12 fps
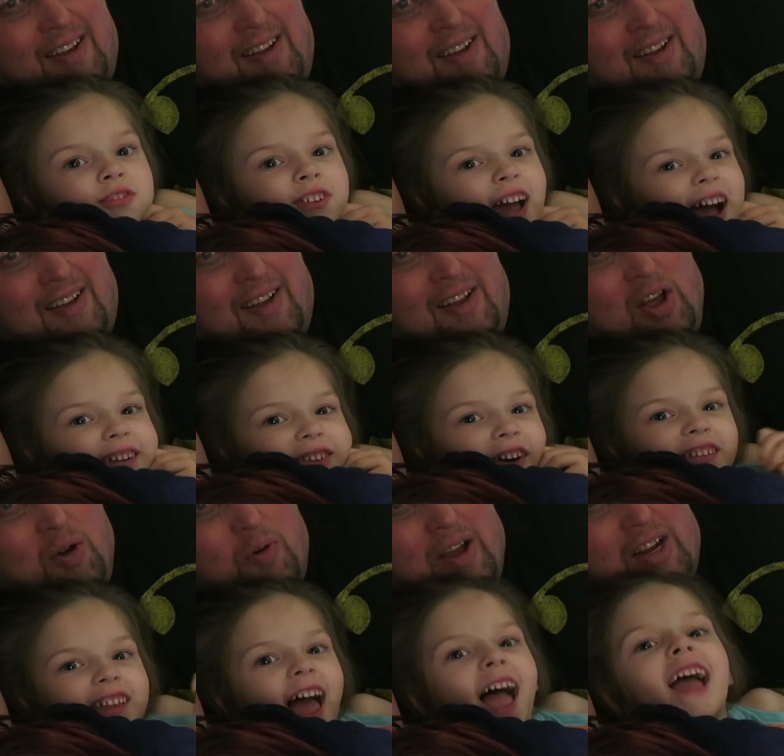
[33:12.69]

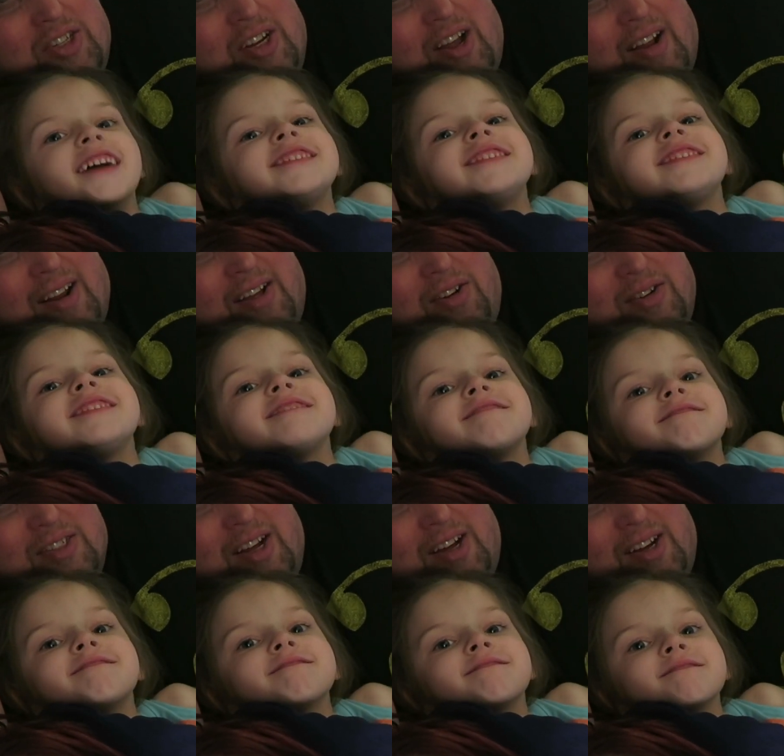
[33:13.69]
Yeah. We actually got out
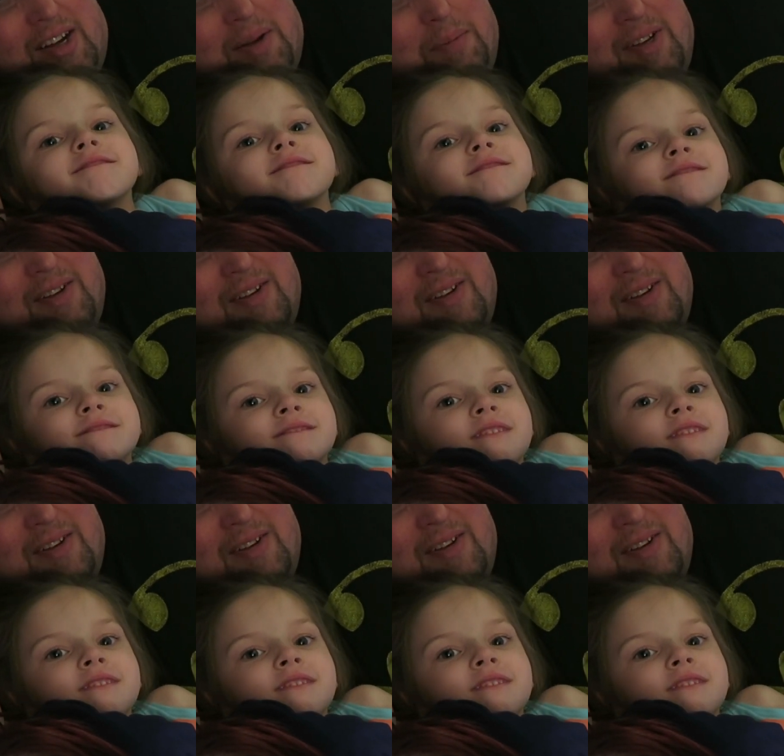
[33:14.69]
on time.